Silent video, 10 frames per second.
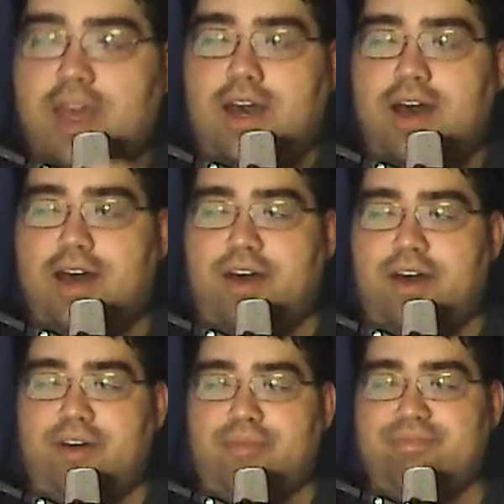
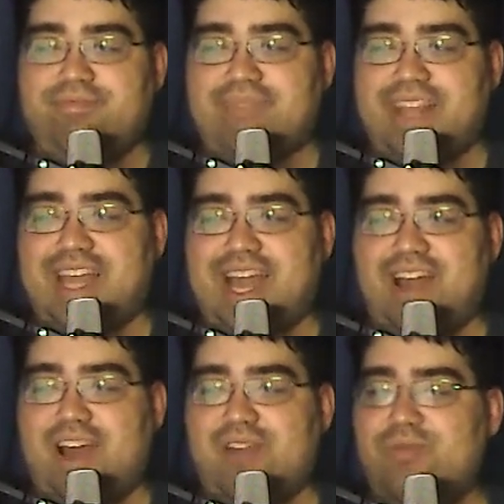Um, I,
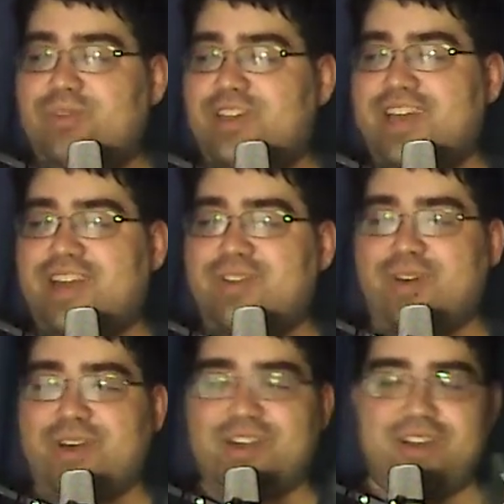I don't really, I don't
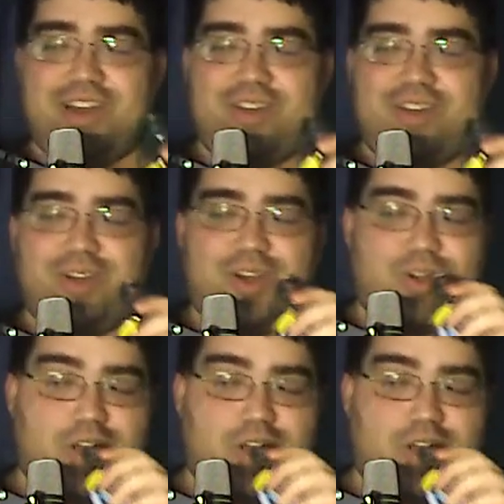know. I don't, I don't know.